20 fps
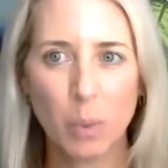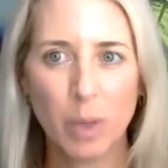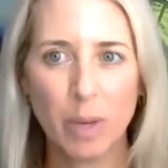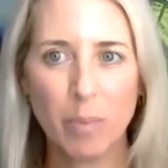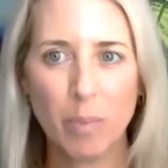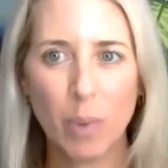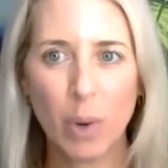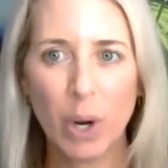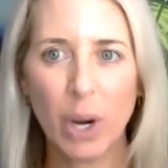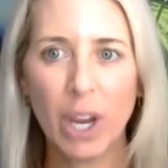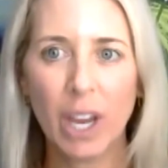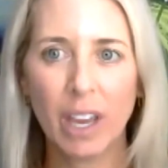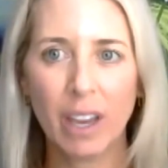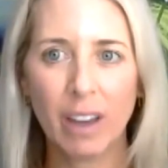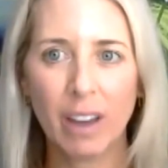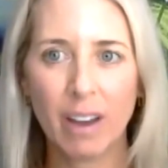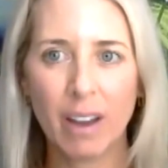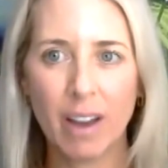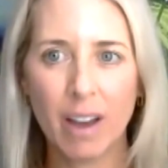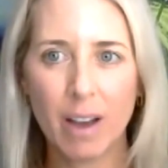we bring
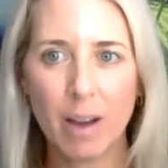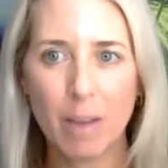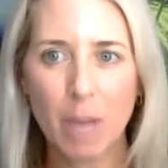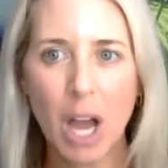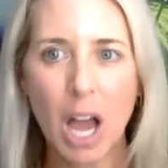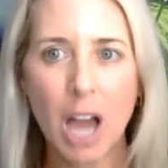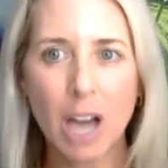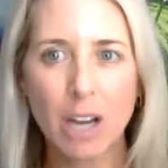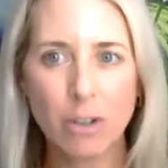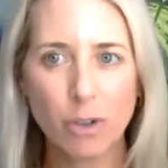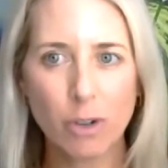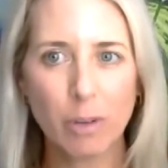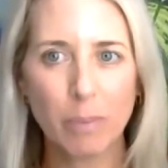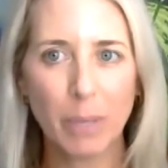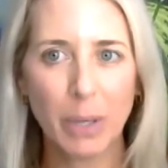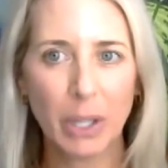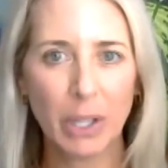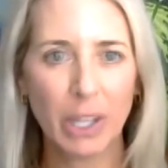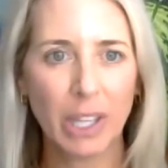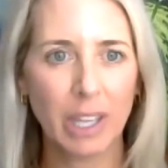um, 100
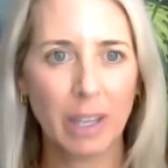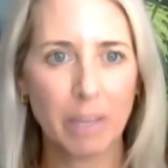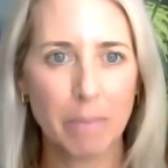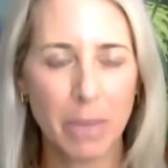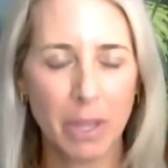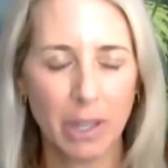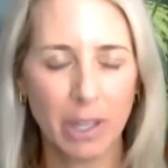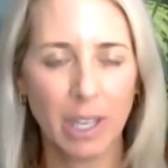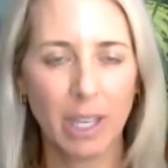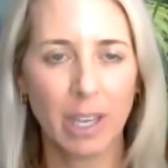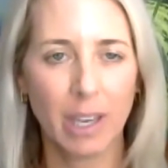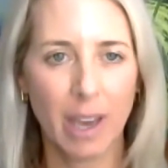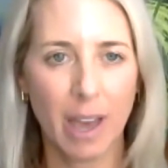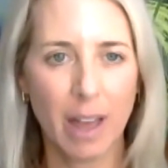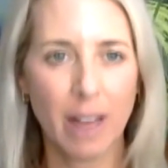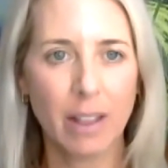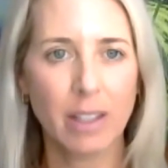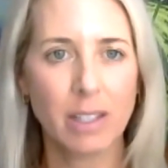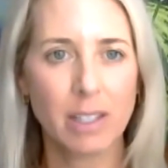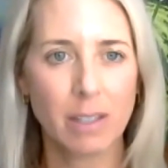million, million
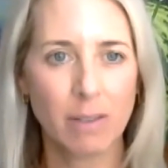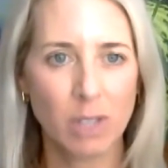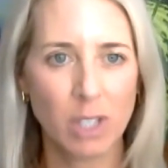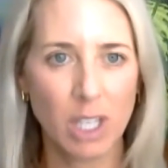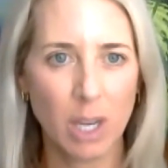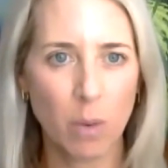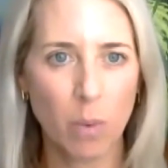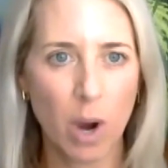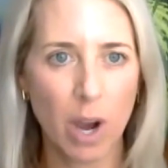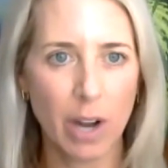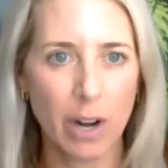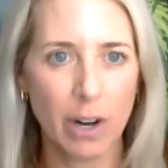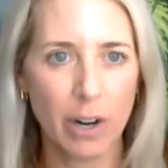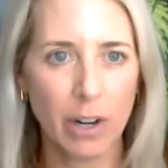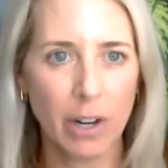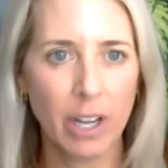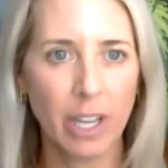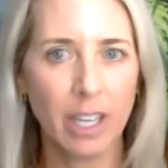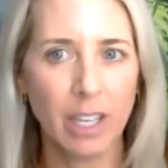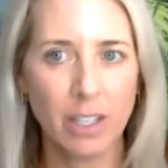gallons of
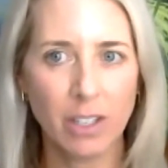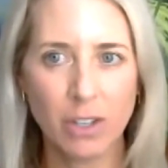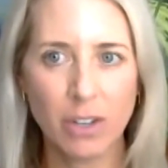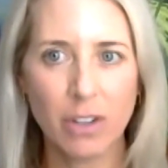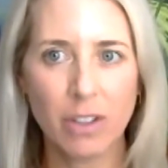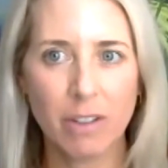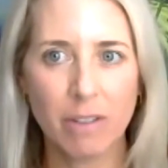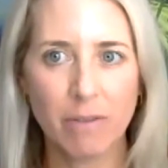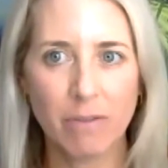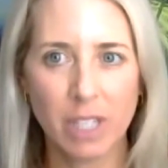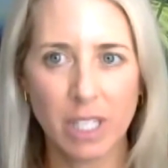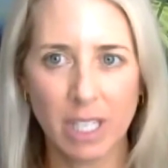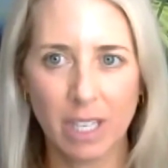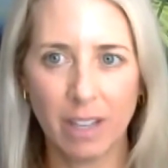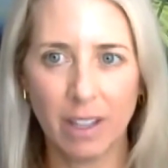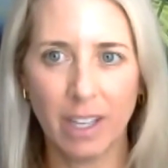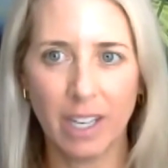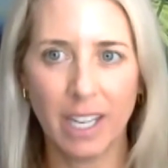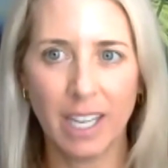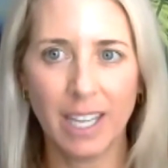seawater into the
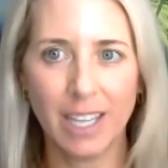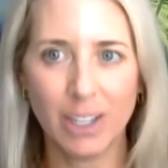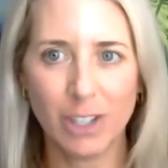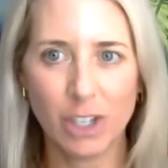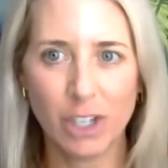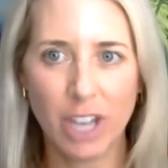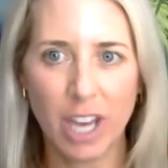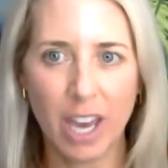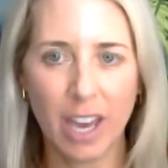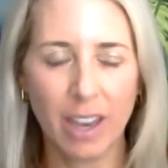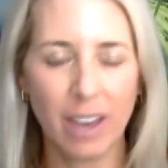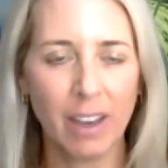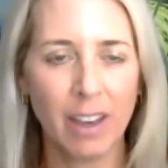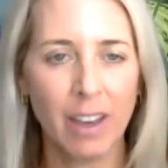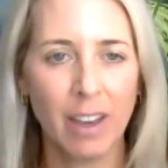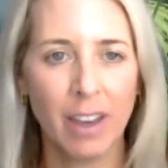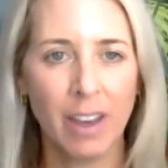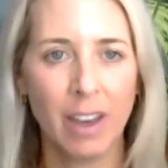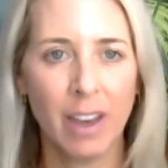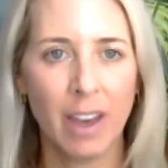facility each day
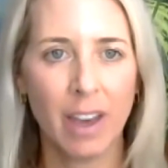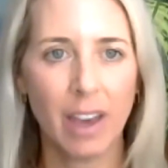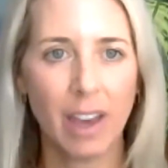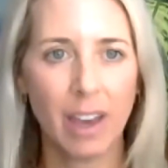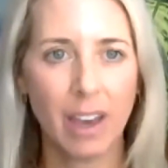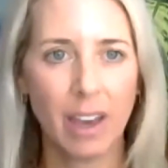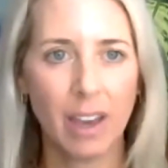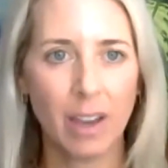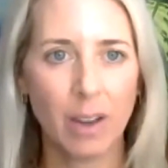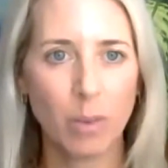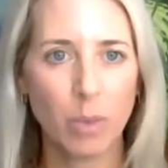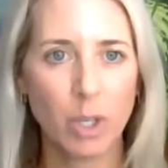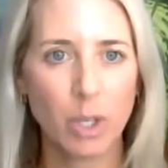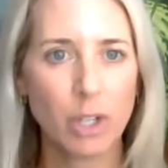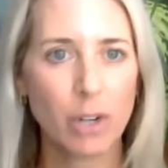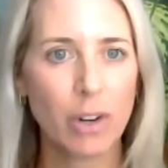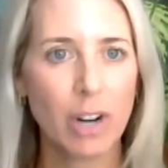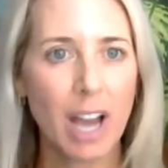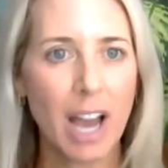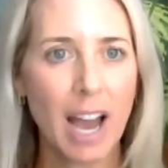and we
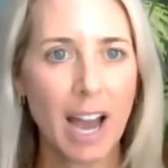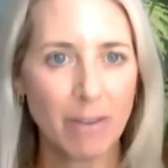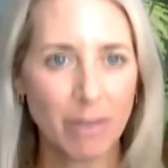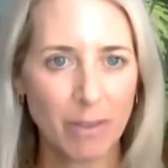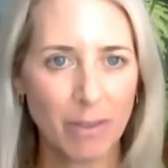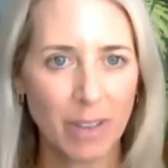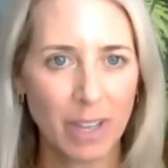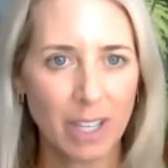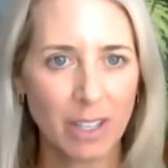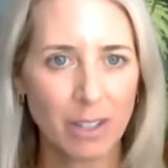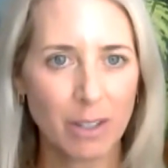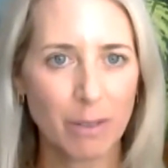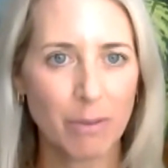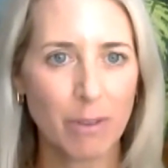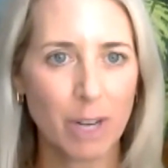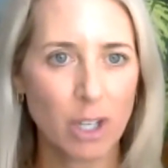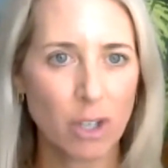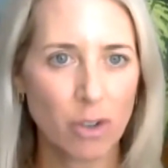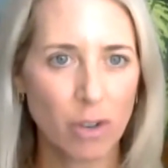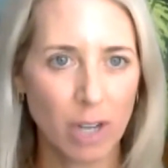turned half of it into
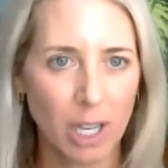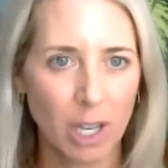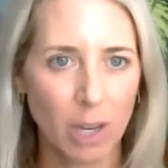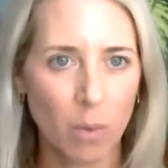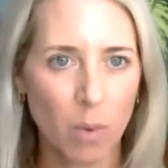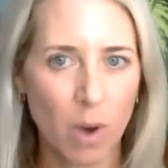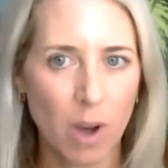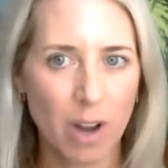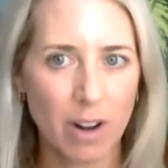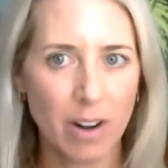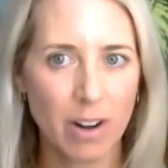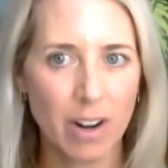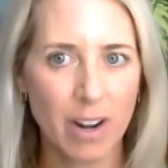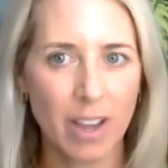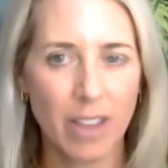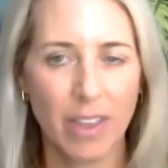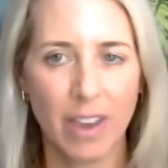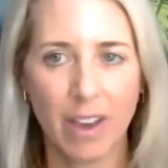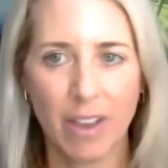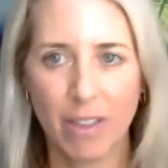fresh drinking water,
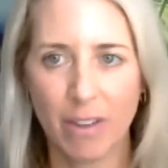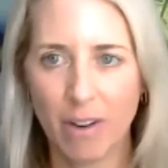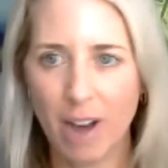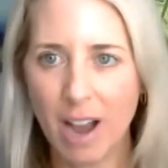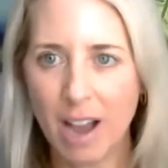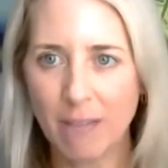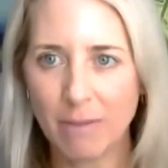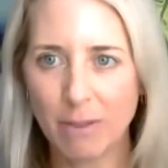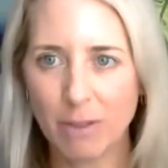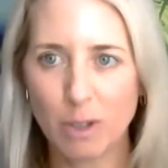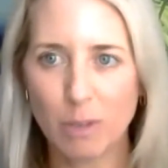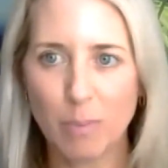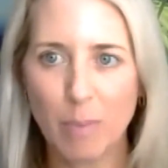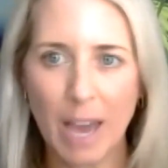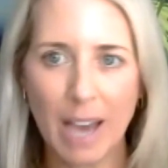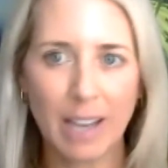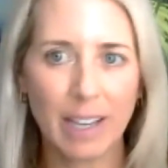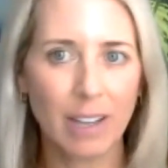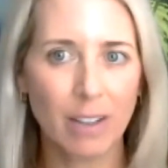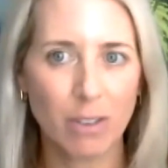and the other half goes
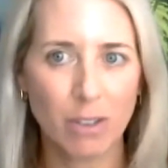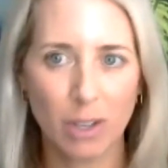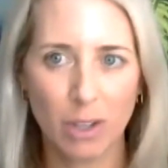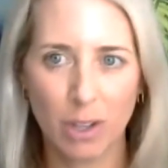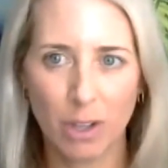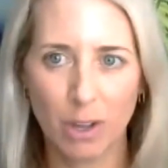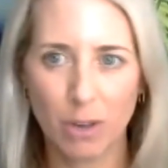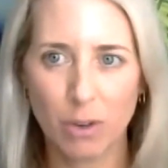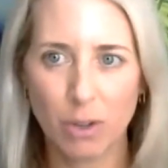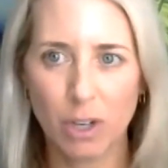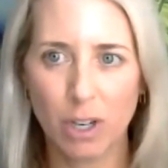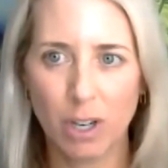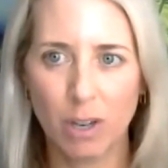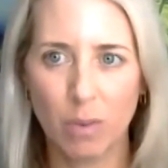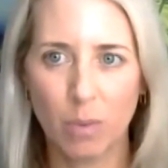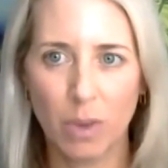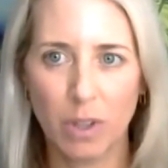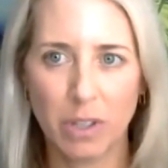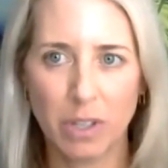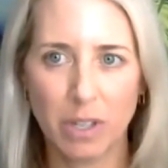back out to the ocean with